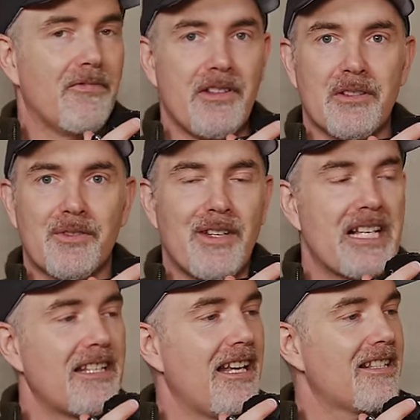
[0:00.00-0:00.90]
Feels
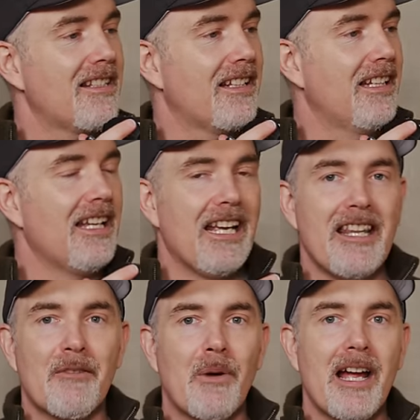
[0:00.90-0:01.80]
fantastic,
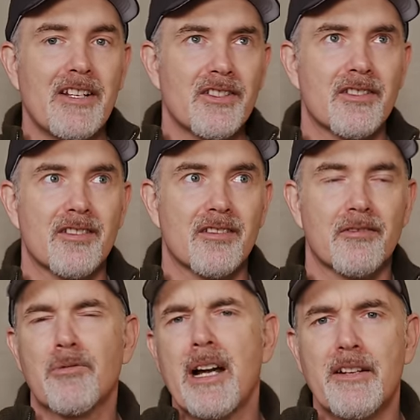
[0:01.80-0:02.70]
and that range is
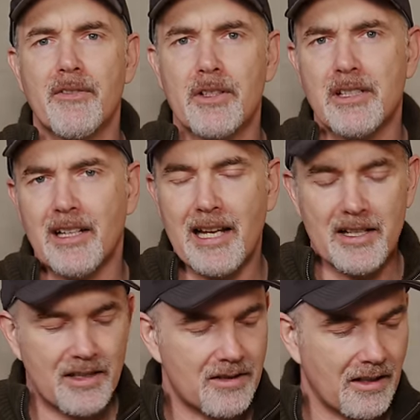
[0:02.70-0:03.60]
just great because it
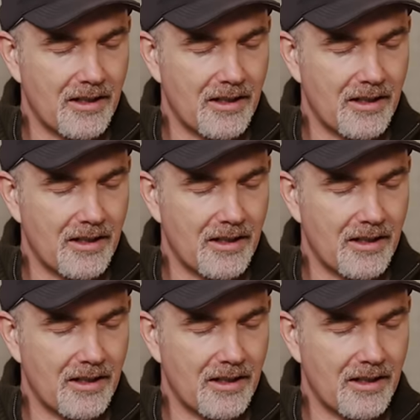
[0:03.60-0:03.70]
allows us to